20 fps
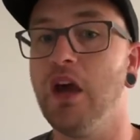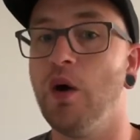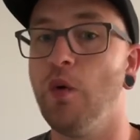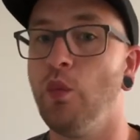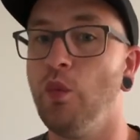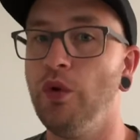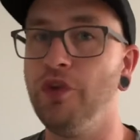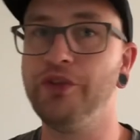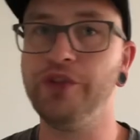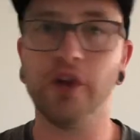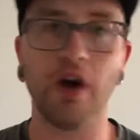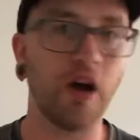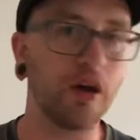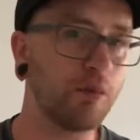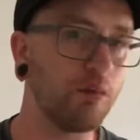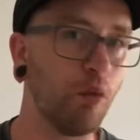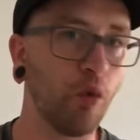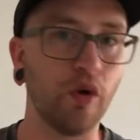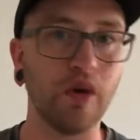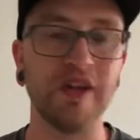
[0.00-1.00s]
We'll talk
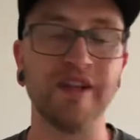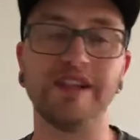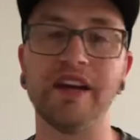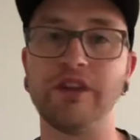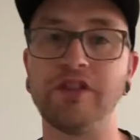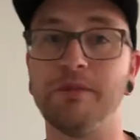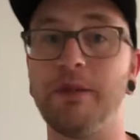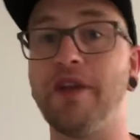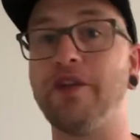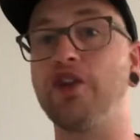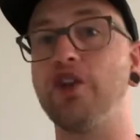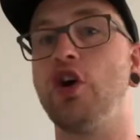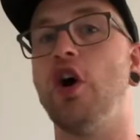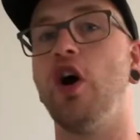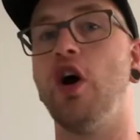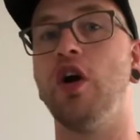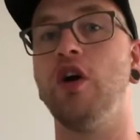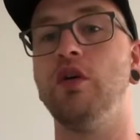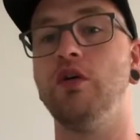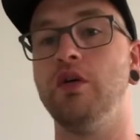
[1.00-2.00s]
more in depth about the
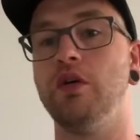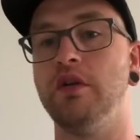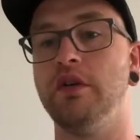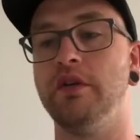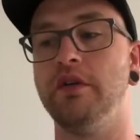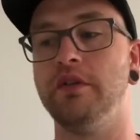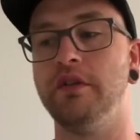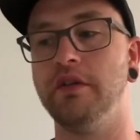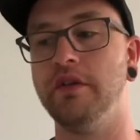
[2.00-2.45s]
car